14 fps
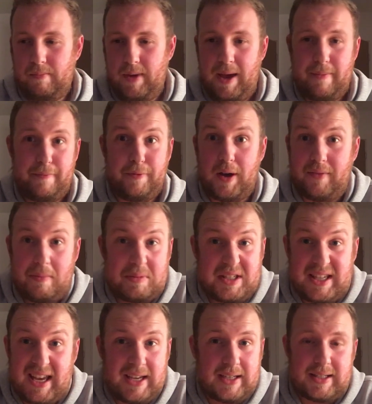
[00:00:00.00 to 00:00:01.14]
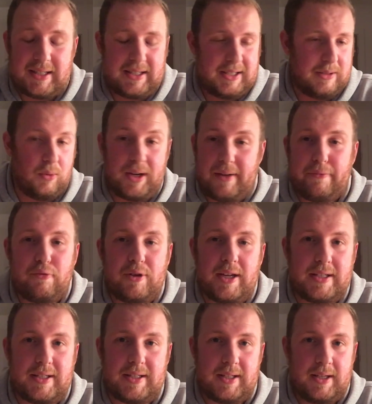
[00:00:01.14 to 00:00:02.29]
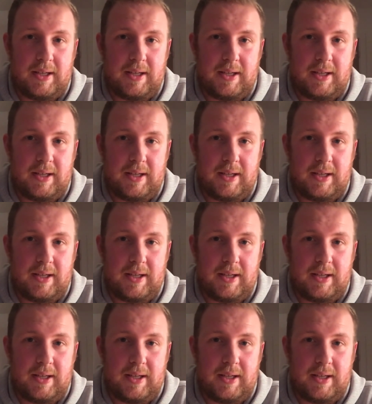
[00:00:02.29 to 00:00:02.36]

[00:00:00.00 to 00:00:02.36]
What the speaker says: M5, M6, whatever it is,